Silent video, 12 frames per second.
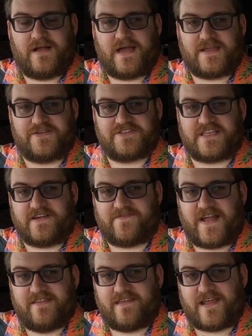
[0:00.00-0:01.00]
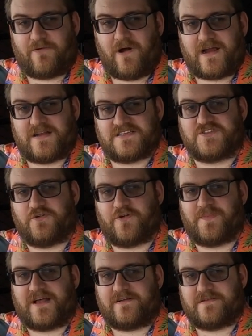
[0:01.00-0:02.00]
I use the Avantech wireless
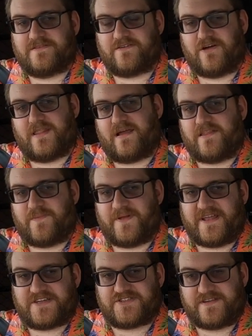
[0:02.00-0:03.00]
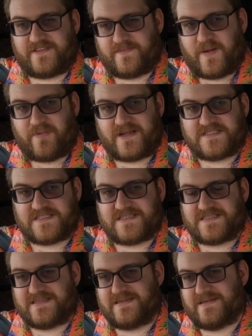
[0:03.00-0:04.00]
doorbell to alert the pedestrian to my presence.